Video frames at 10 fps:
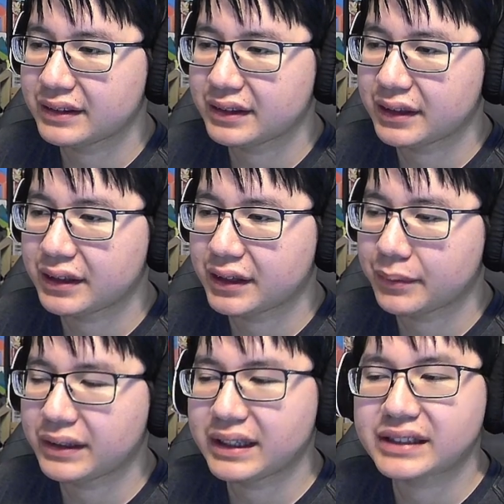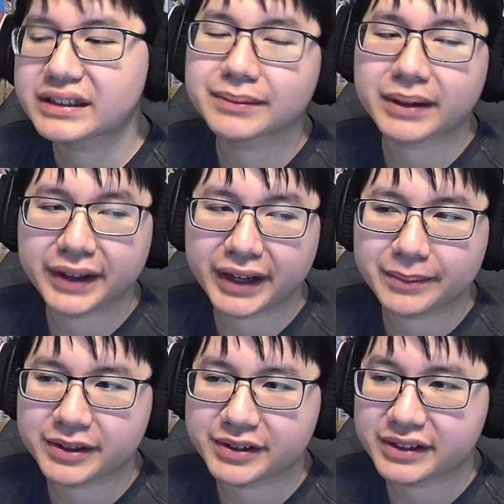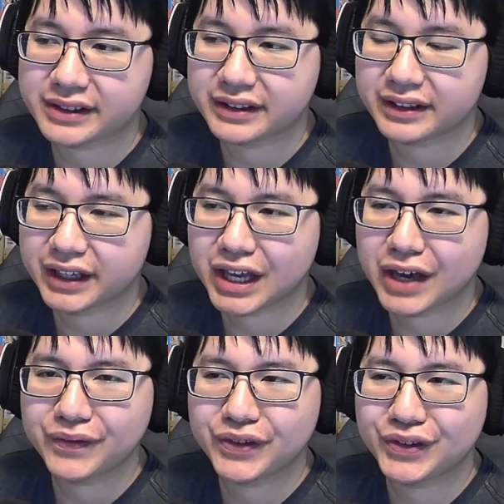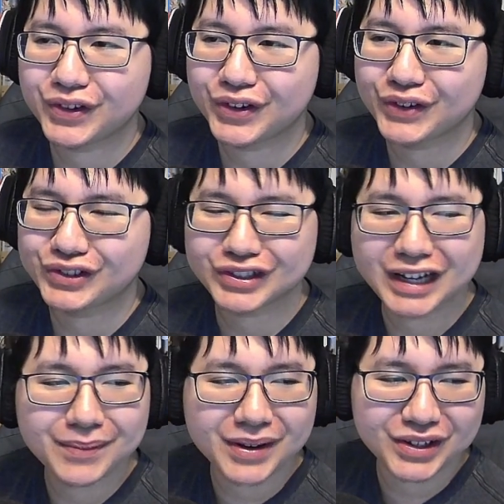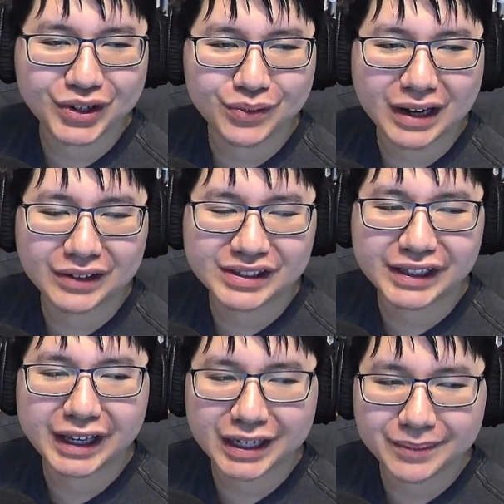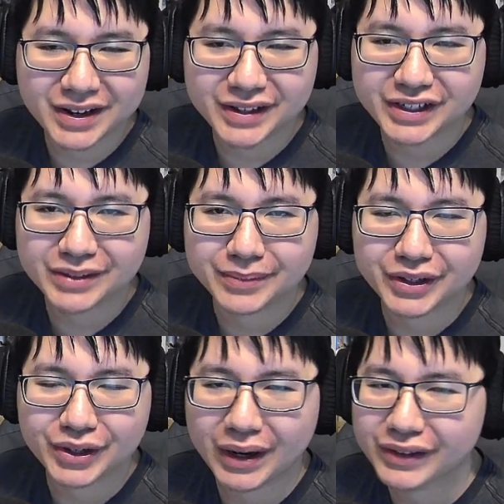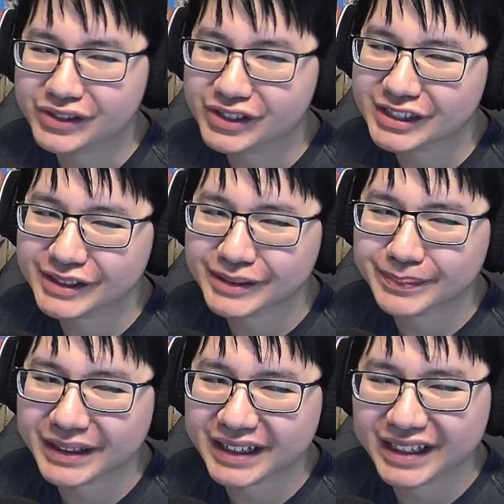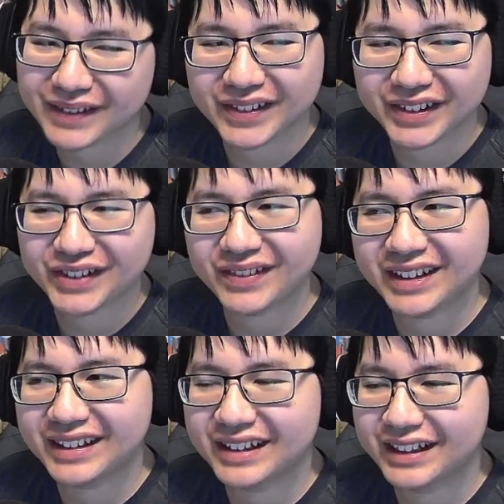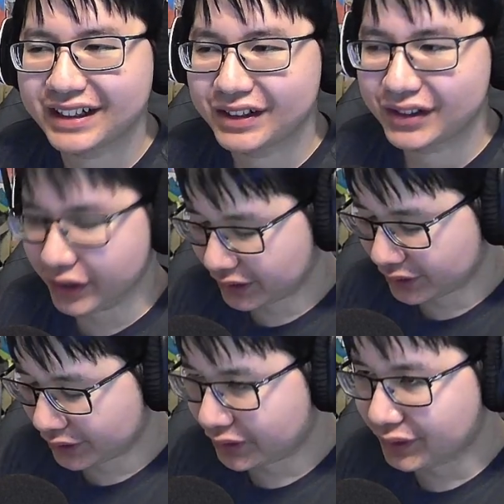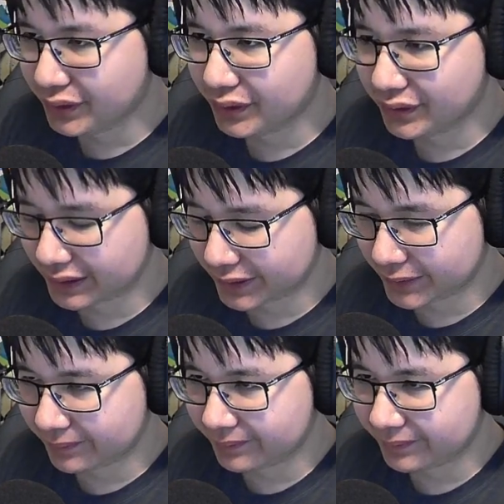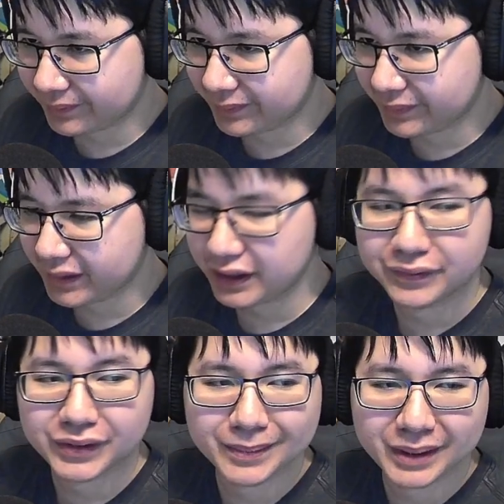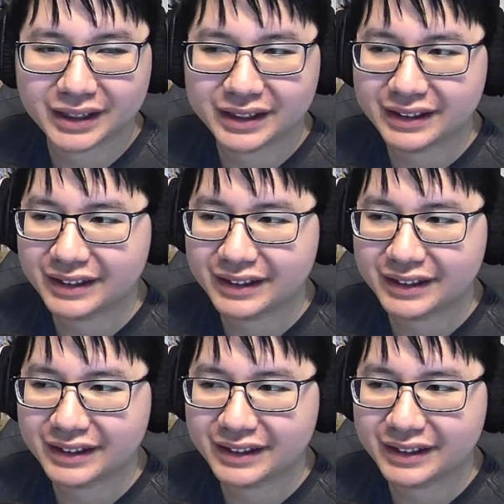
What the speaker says: One last thing about the animation. If you so happen you want to see the animation, but you want to speed it up a little bit, you can hold the confirm button.